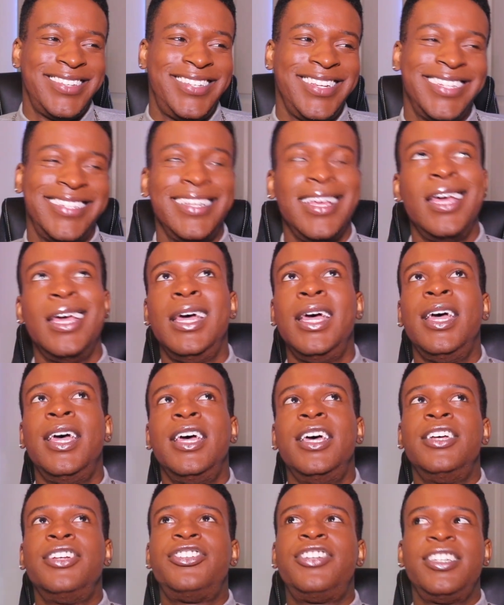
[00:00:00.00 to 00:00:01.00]
she's
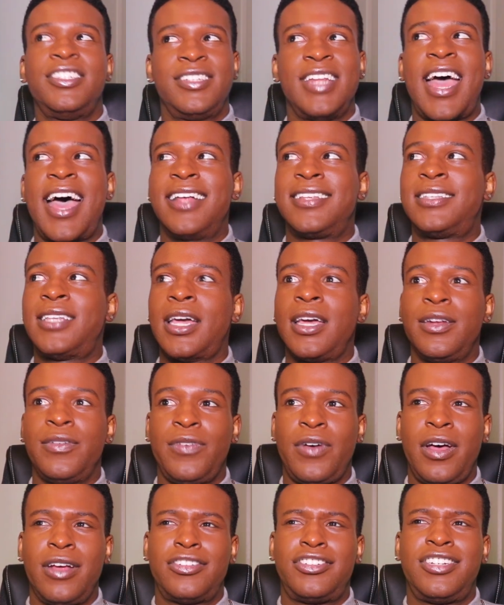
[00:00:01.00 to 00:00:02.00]
she's not. Second
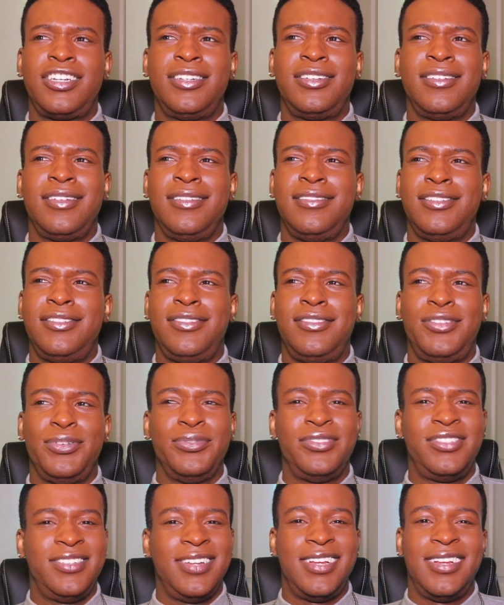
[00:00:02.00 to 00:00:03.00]
of all, she
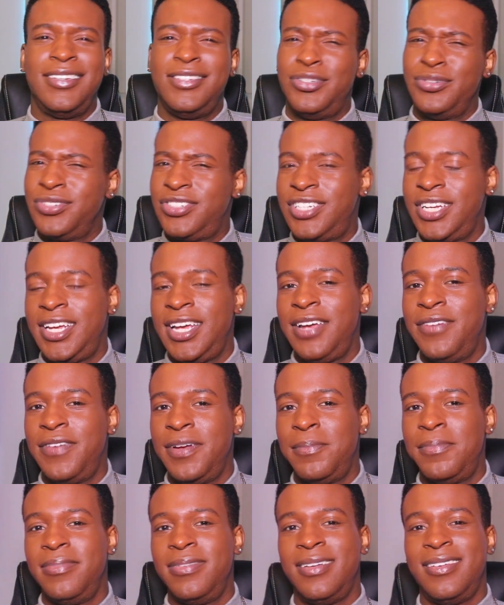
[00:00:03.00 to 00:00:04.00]
do do she
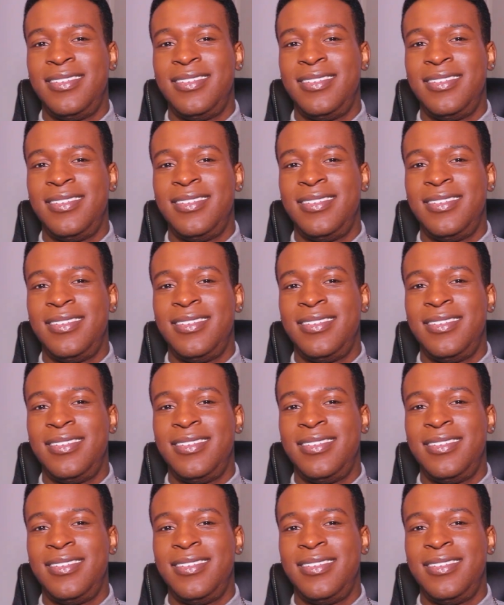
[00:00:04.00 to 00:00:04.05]
even?